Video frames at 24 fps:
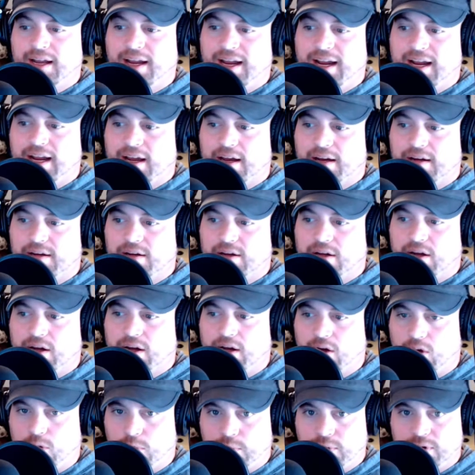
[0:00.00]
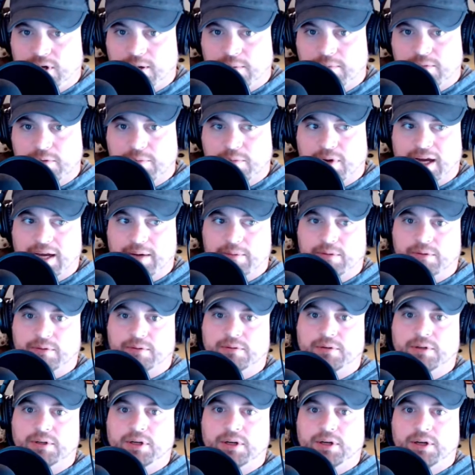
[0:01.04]
and open up the
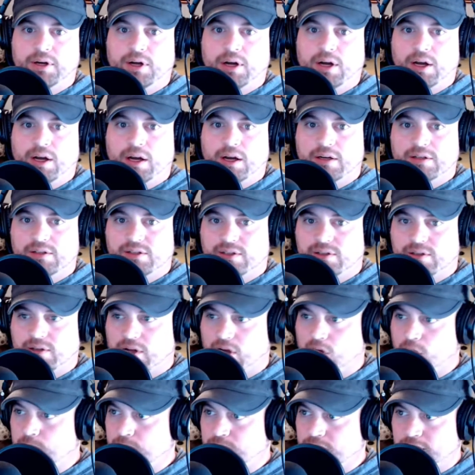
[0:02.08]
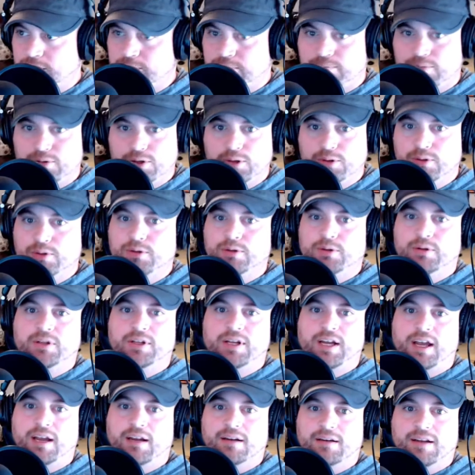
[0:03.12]
Bible, open up Google
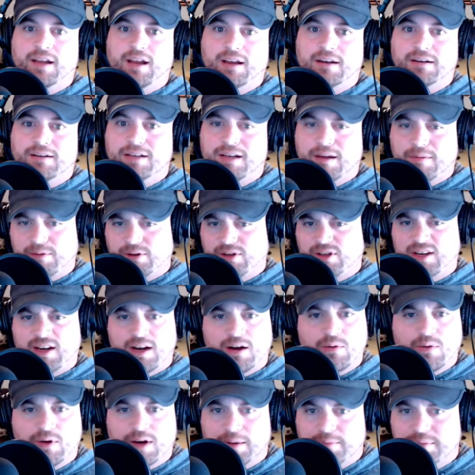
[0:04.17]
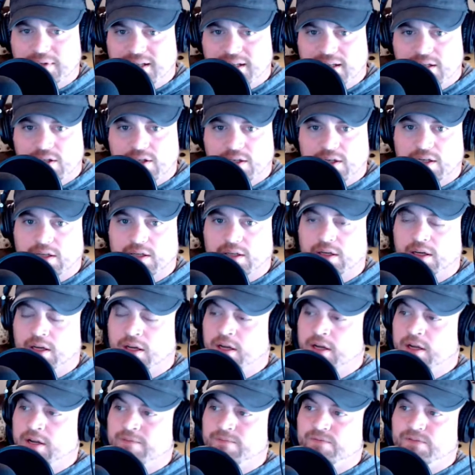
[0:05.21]
and double check what I'm teaching,
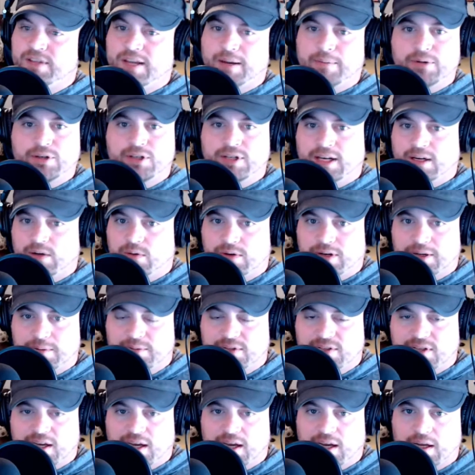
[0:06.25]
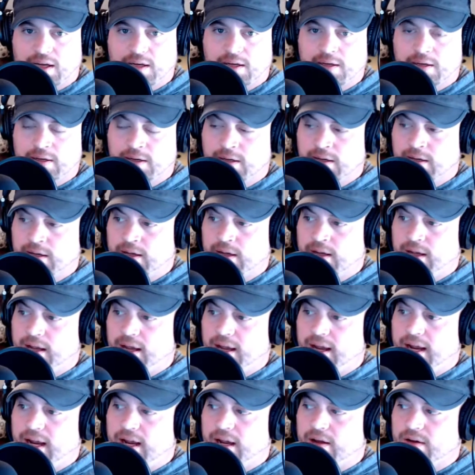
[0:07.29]
double check what I'm saying,
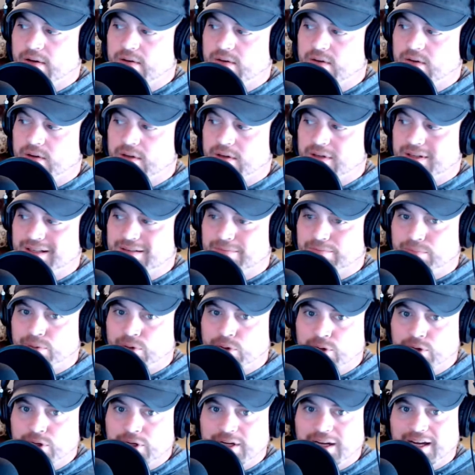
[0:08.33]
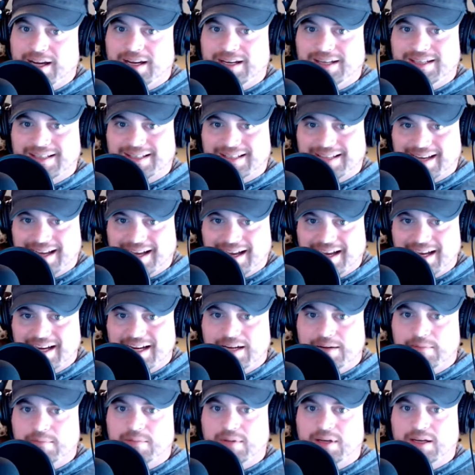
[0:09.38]
and put
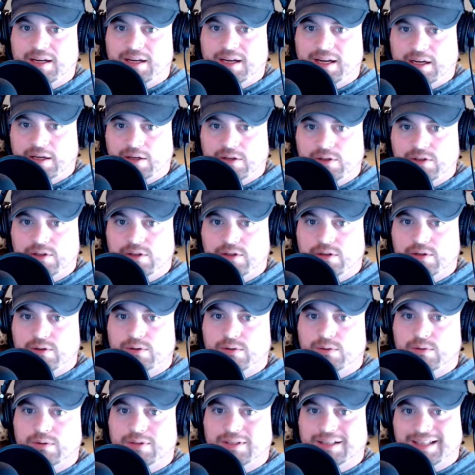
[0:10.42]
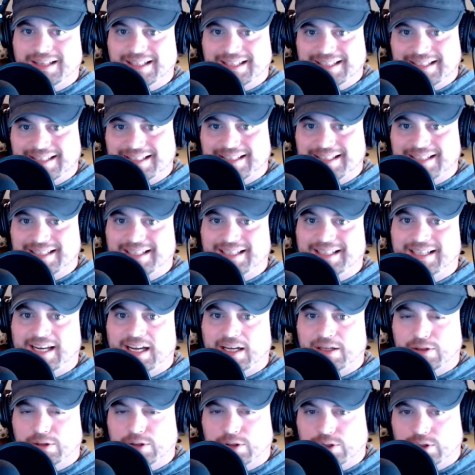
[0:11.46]
time into listening
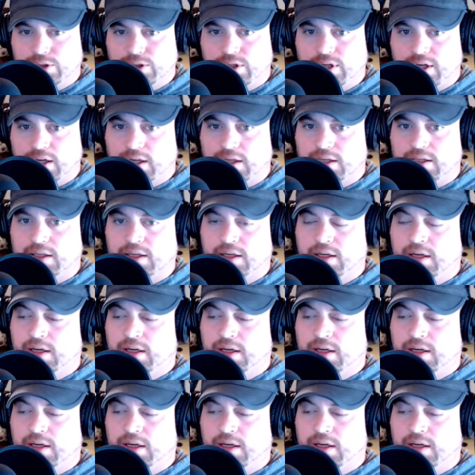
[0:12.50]
and learning.